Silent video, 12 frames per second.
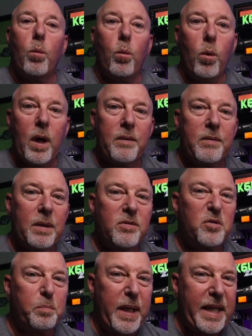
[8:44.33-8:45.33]
One of the
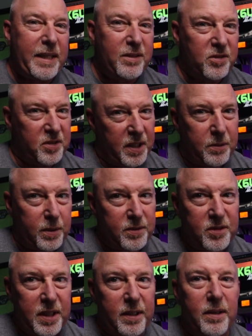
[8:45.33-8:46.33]
speed
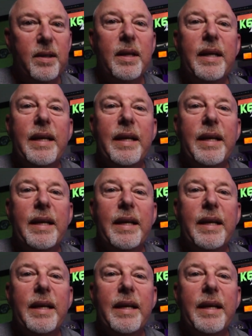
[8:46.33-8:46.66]
secrets here